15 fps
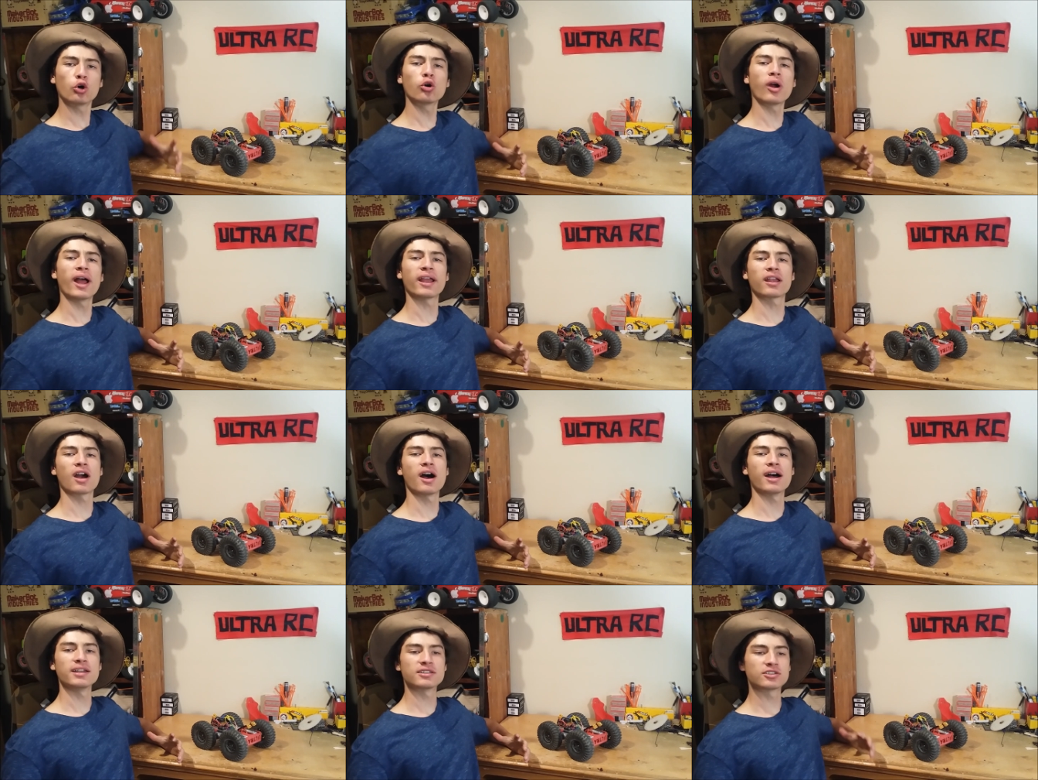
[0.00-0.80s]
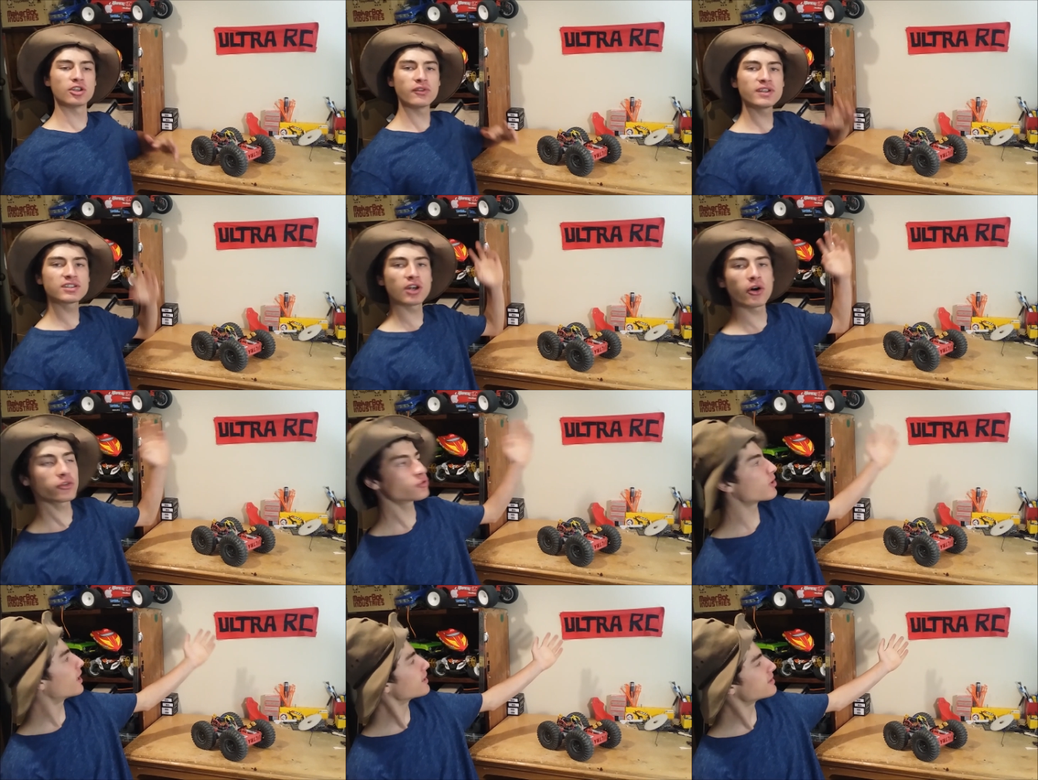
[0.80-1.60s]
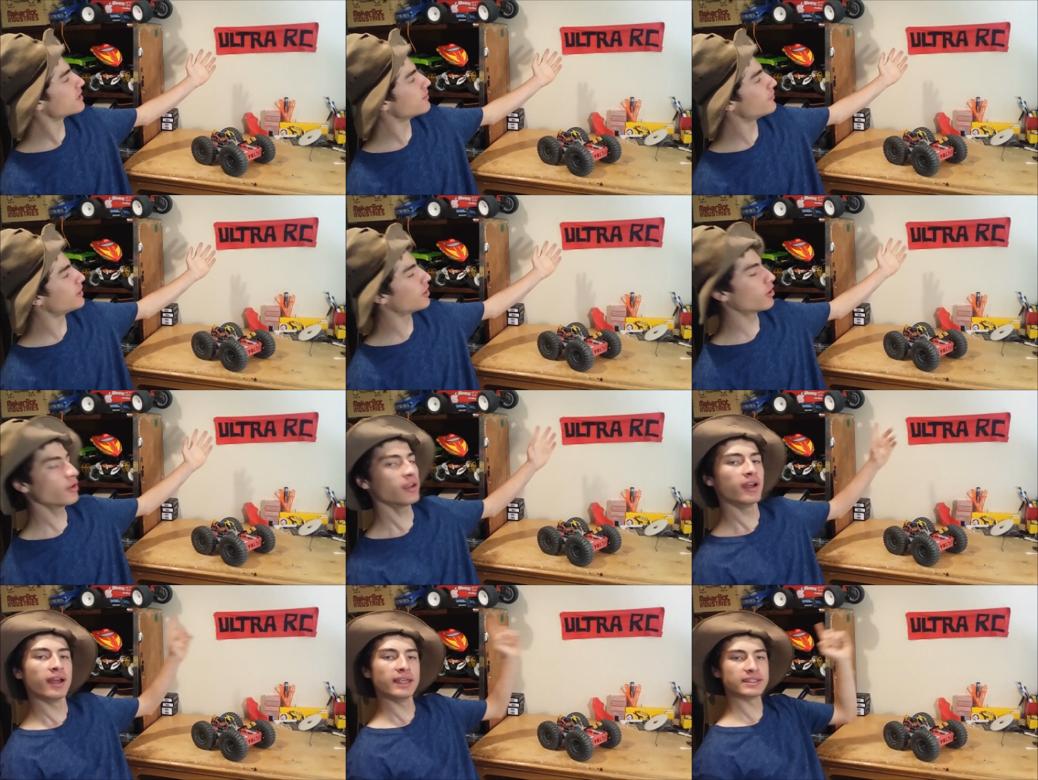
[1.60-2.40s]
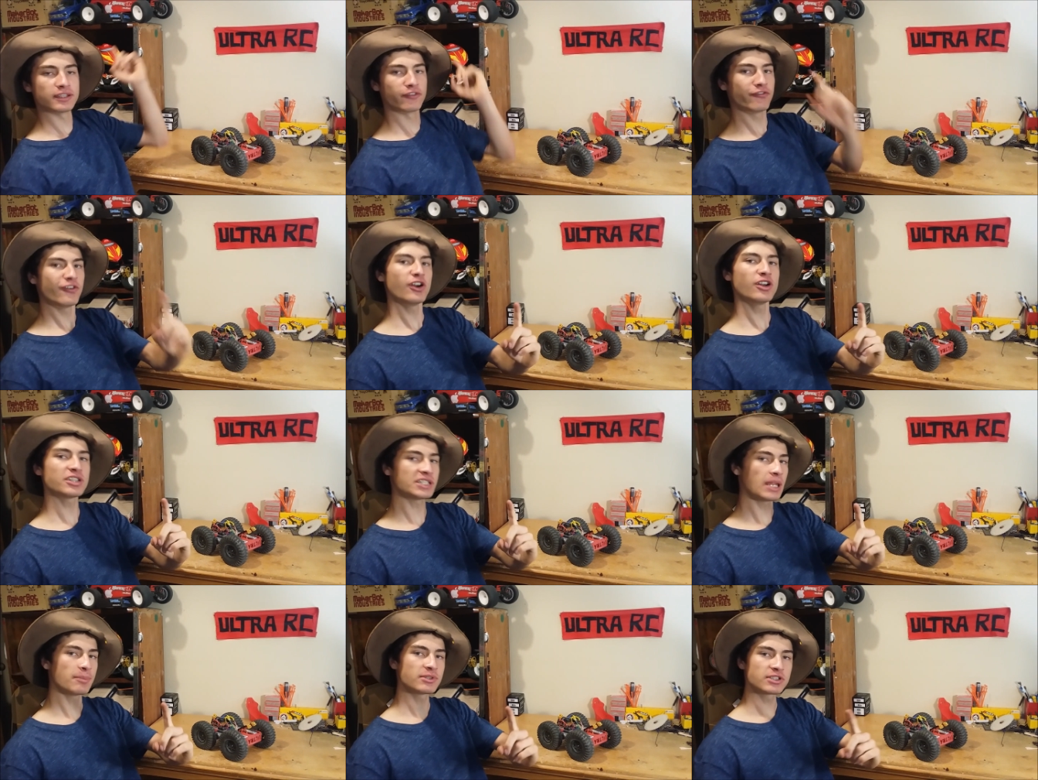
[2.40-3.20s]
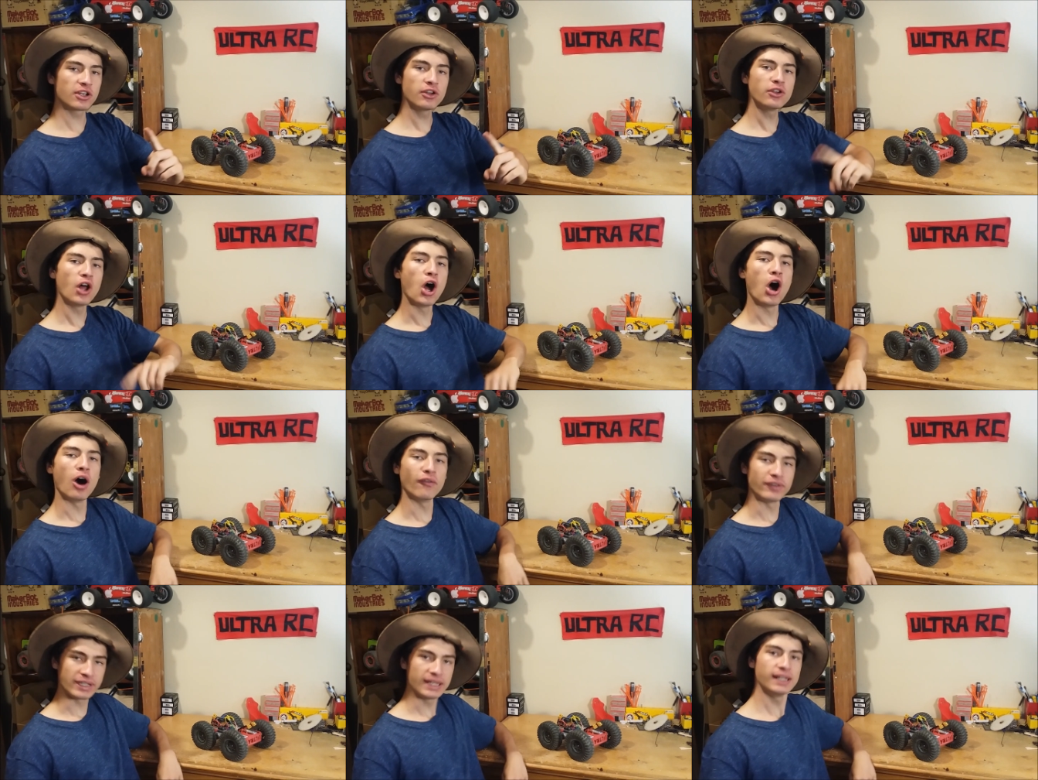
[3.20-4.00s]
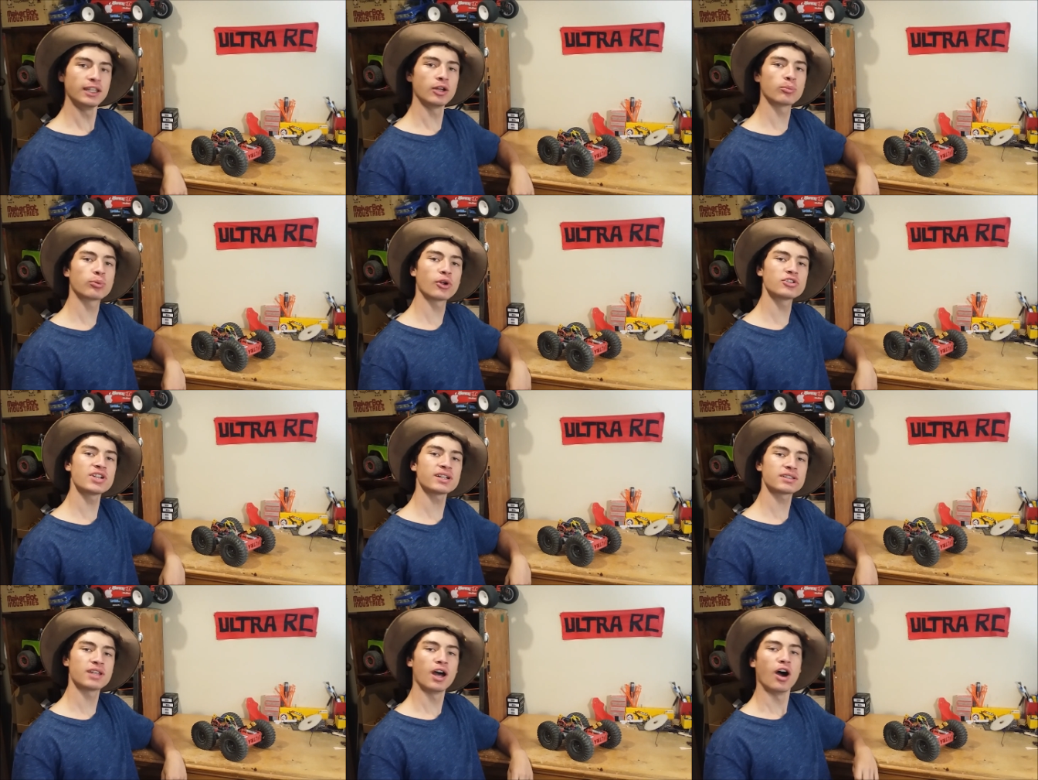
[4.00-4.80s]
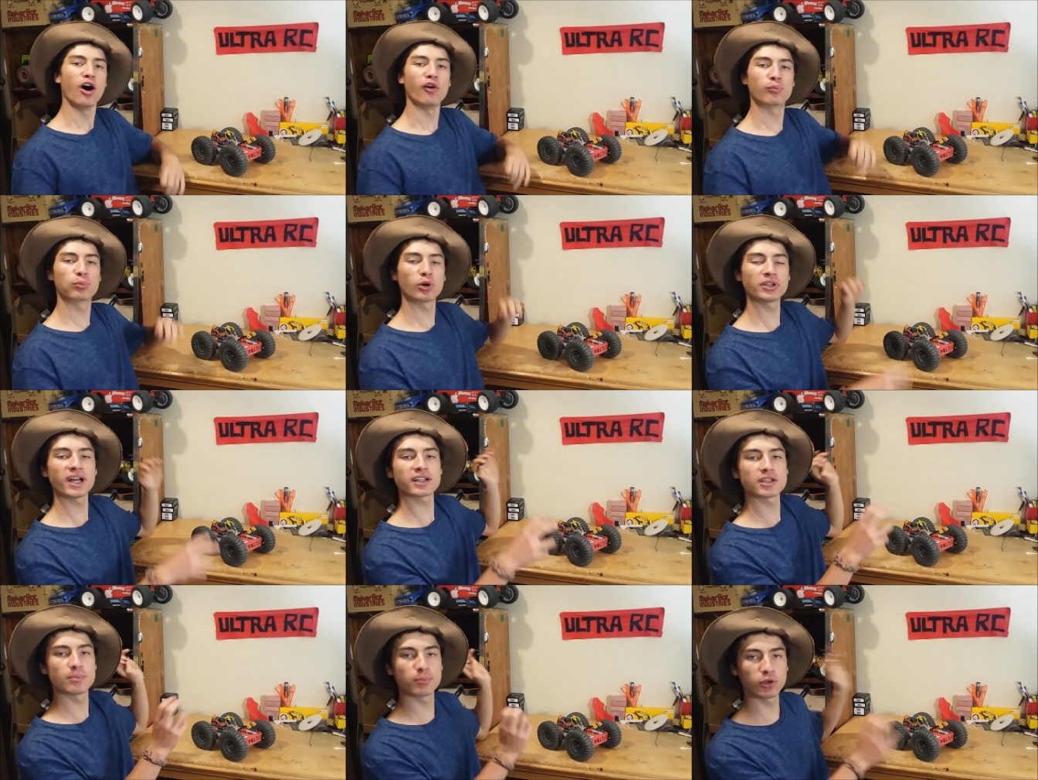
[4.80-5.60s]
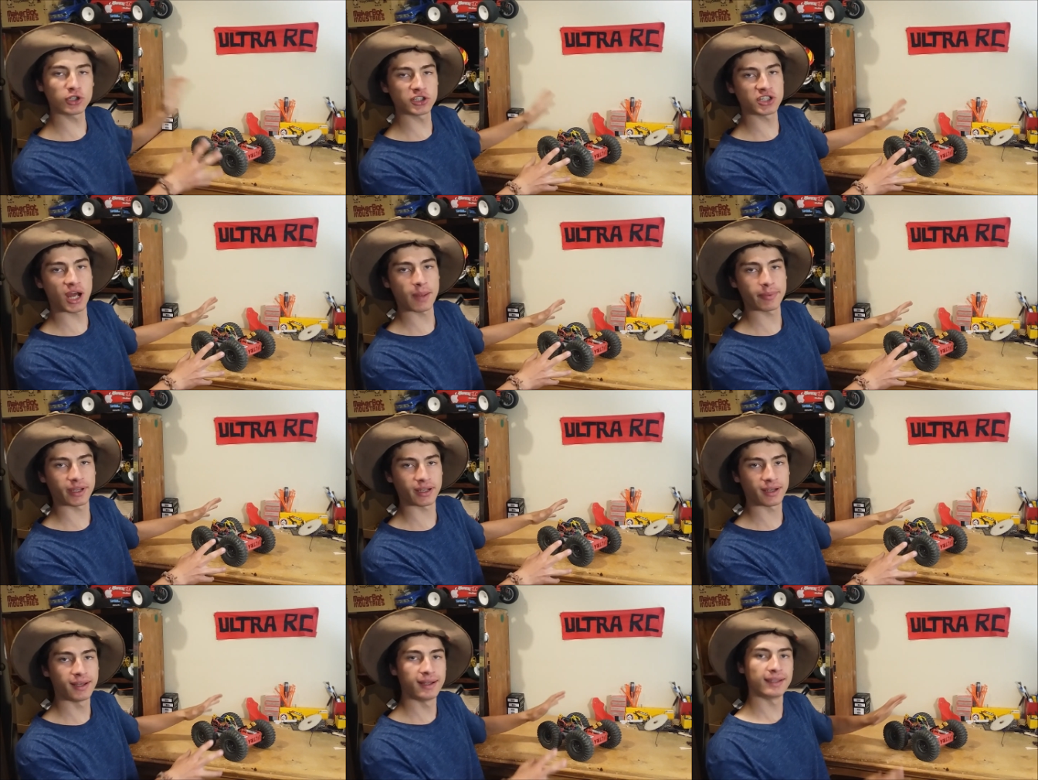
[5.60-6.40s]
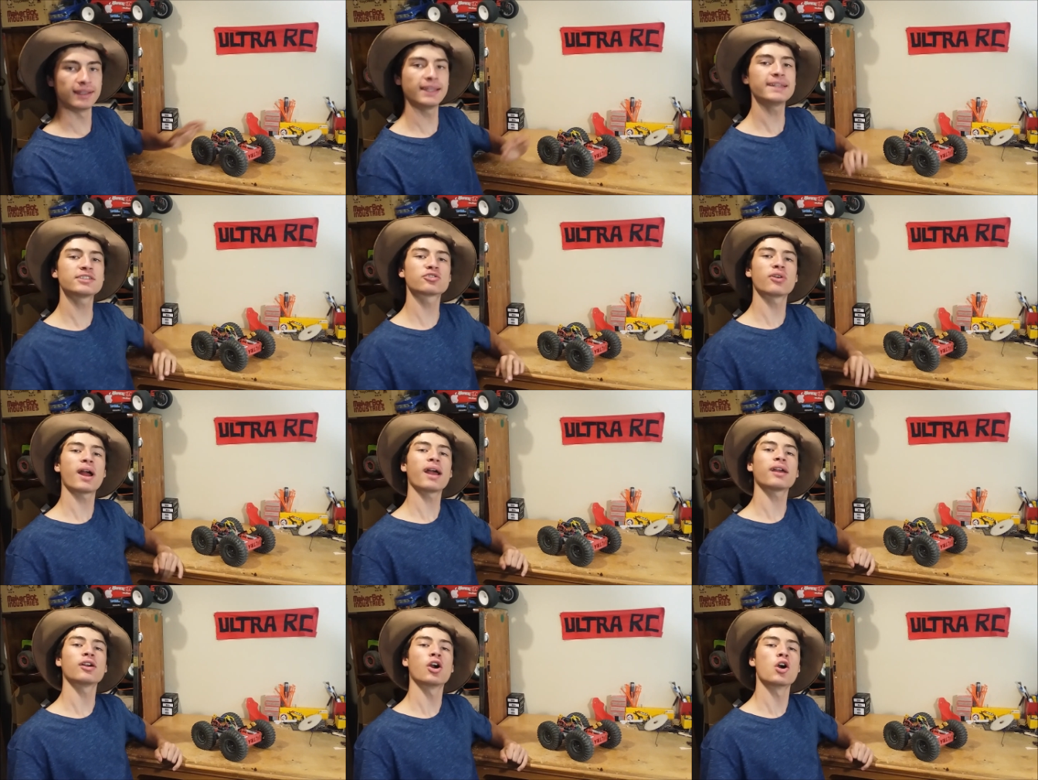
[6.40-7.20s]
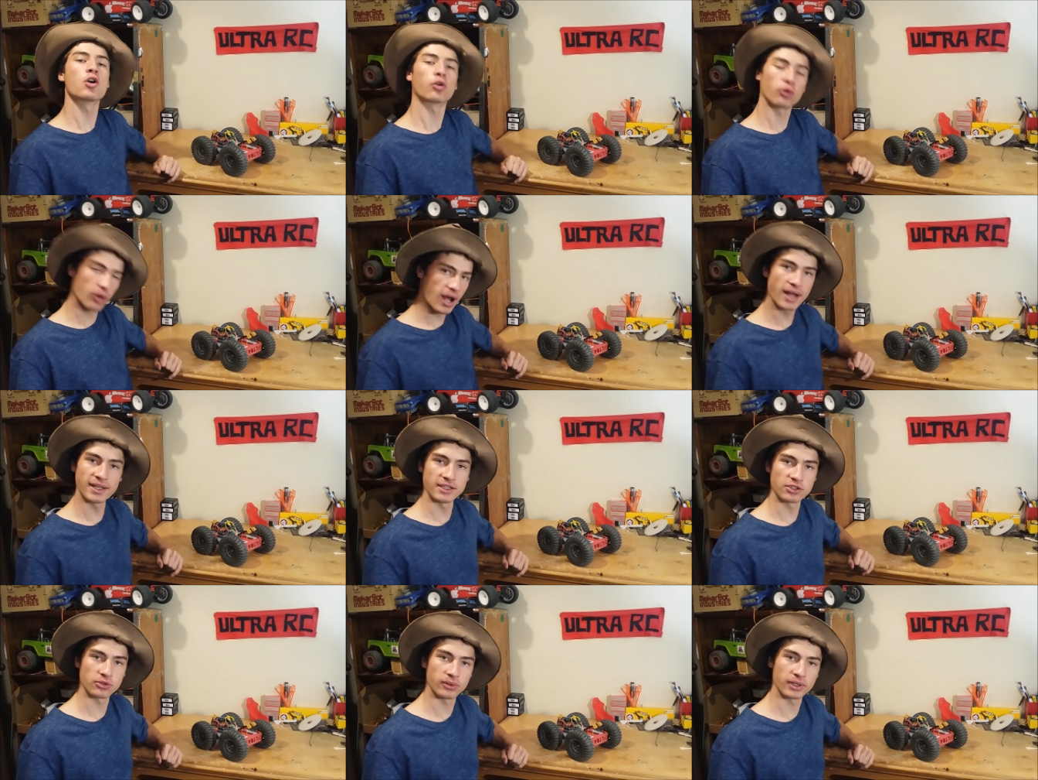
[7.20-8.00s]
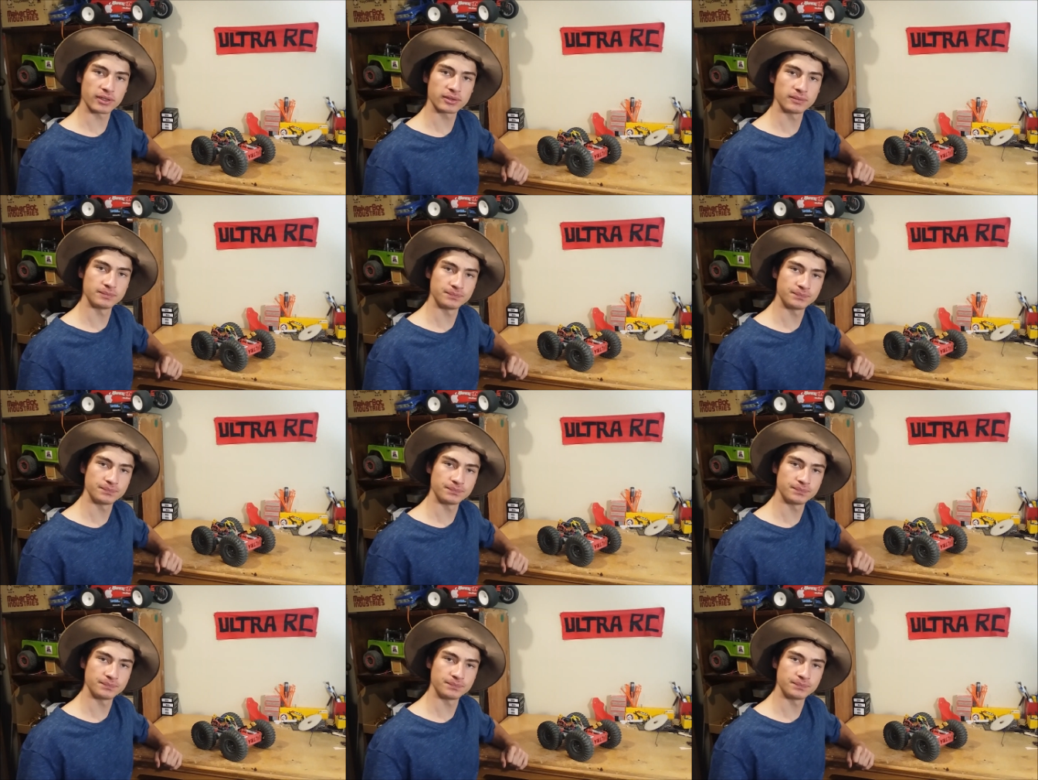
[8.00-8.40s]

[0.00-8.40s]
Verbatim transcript: Alright guys, so this Ultra RC video is the first episode of a year-long project of product prototyping. Let's crack right into it.